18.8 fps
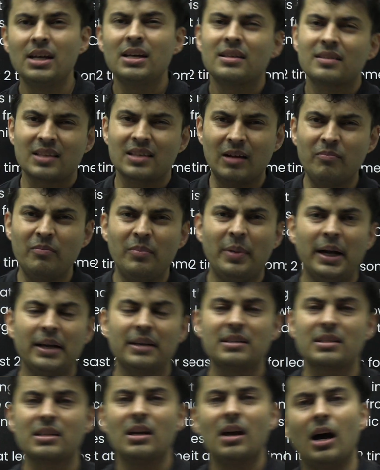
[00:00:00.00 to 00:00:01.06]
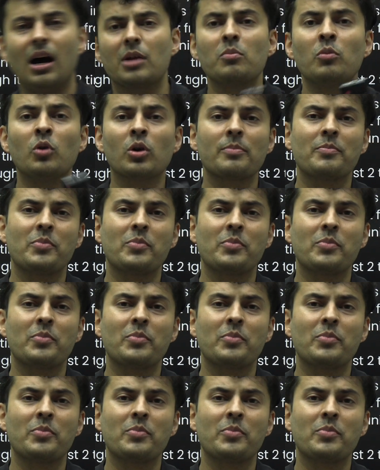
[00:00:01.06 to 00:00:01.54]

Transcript: Some parts are more